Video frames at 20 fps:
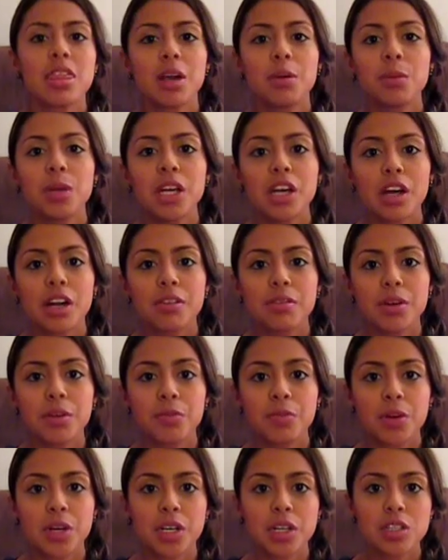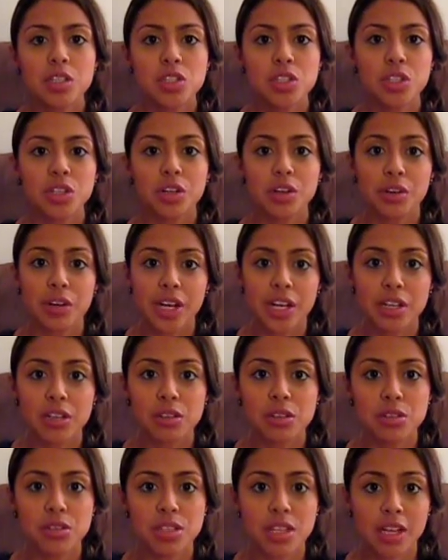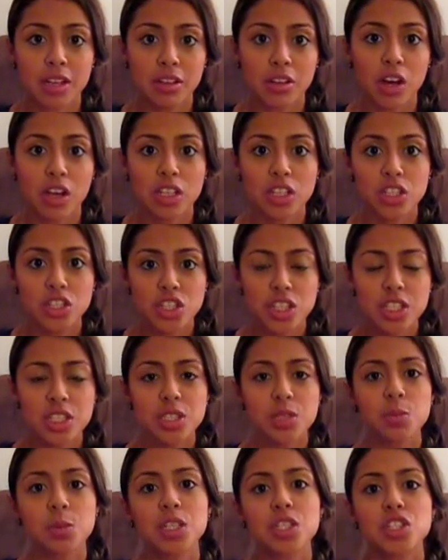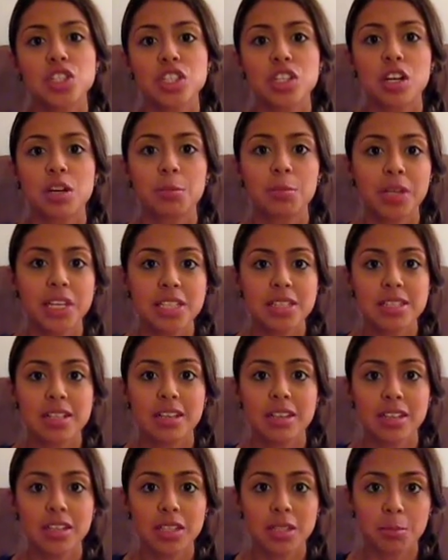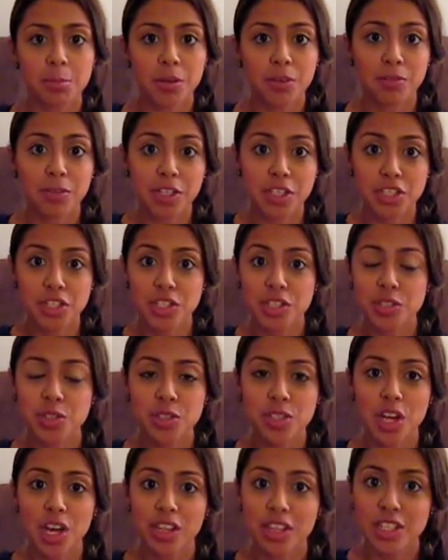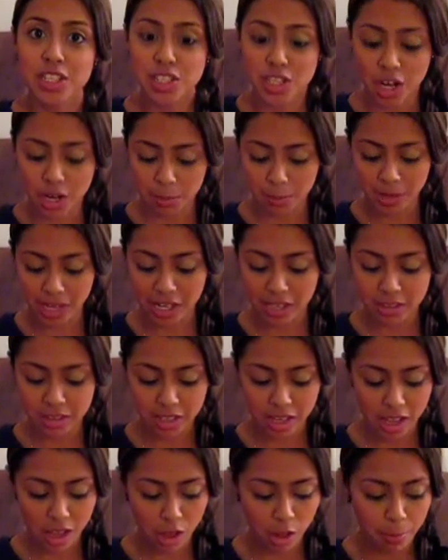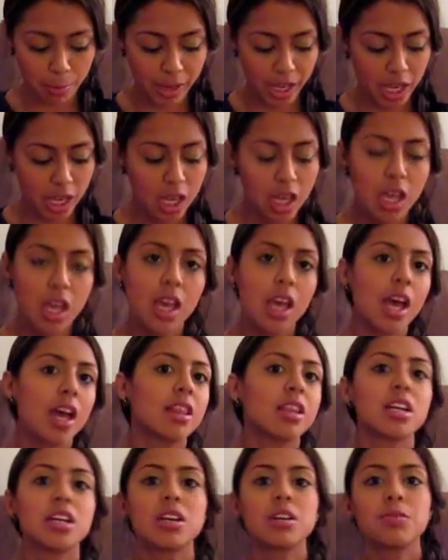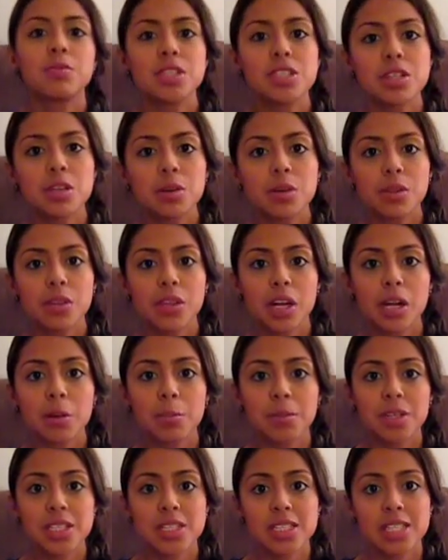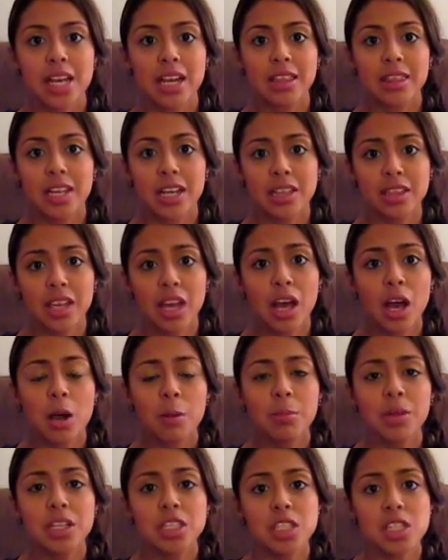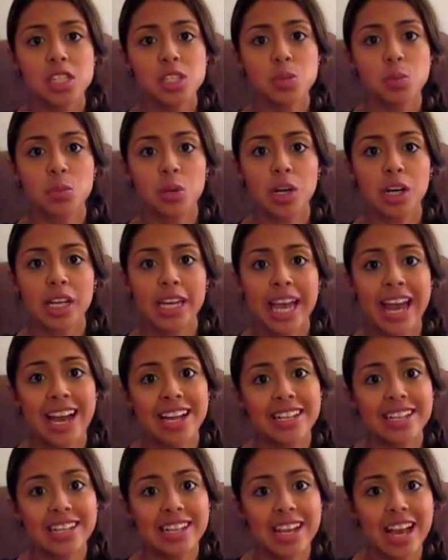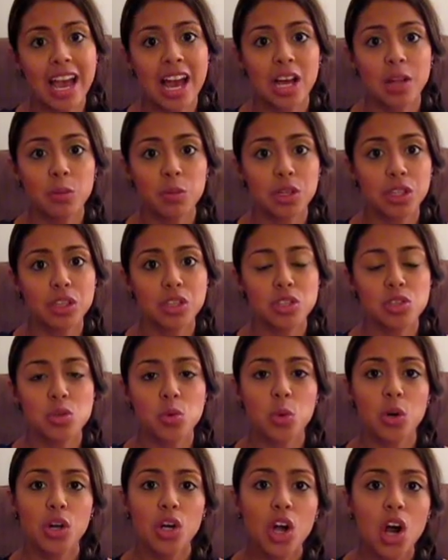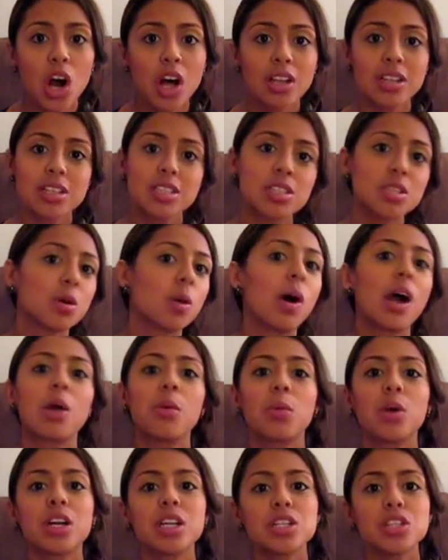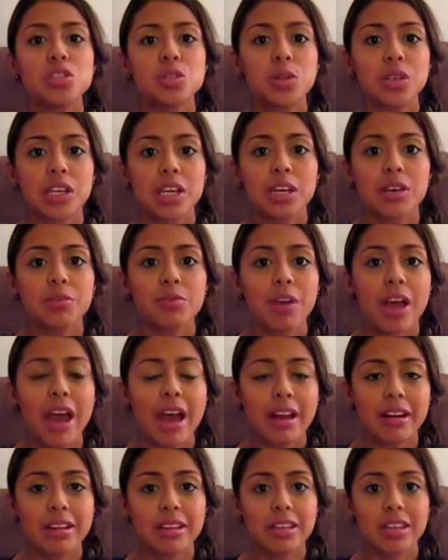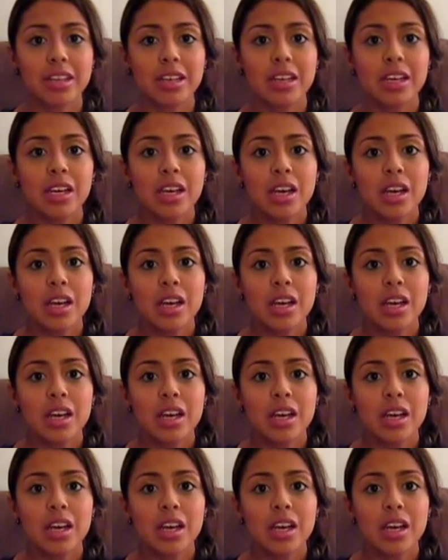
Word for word: Then we got a referral to the cranial technologies, which are basically the professionals on the Doc Band, the helmet. The physical therapist said that the helmet does work hand in hand with the torticollis, so I wanted to give Annalee